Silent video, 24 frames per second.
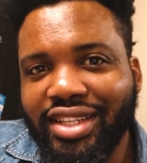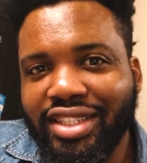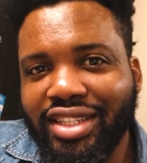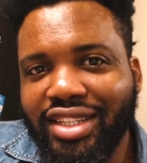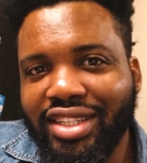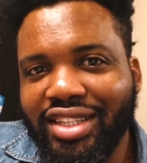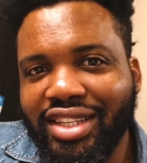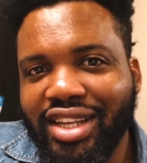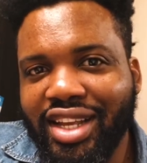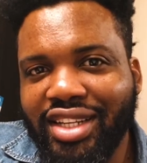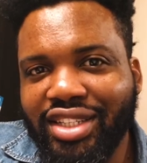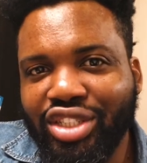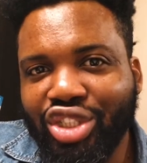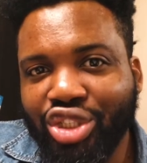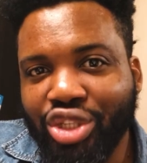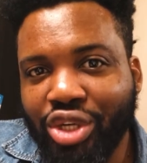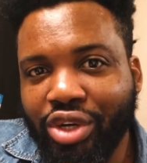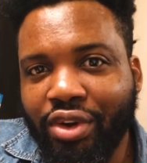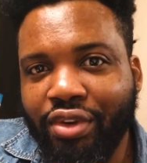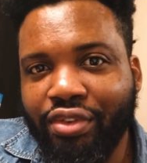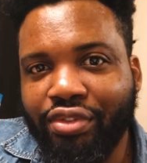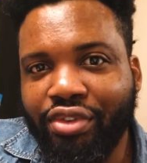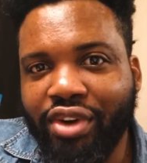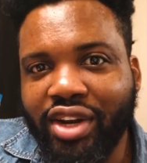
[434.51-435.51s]
it's, it's
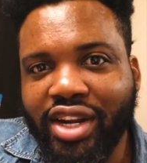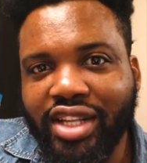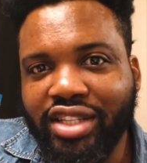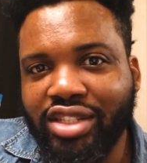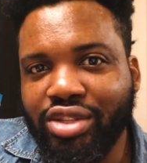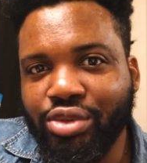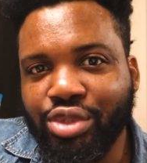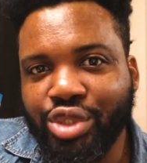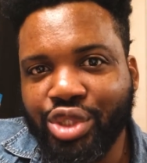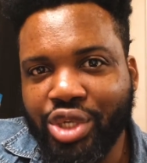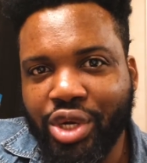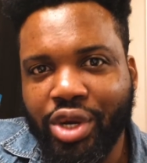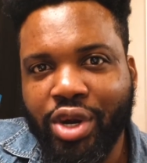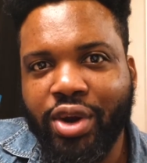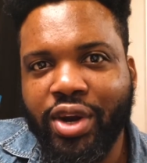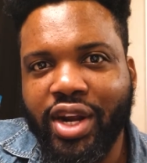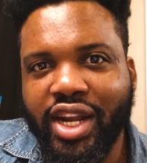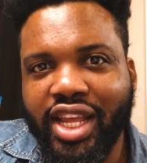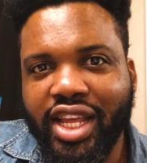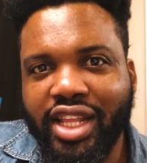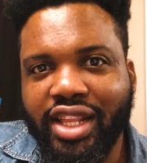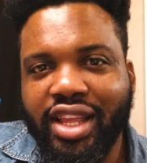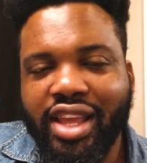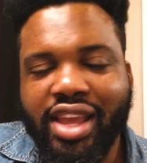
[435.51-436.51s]
sugar-free, there's no
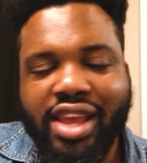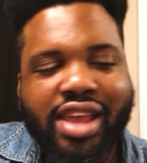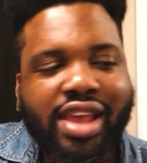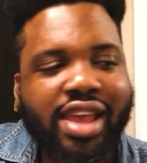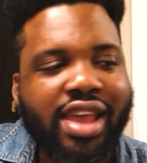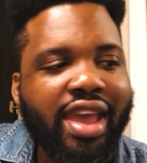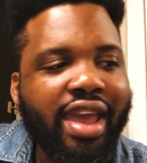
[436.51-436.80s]
sugar in it.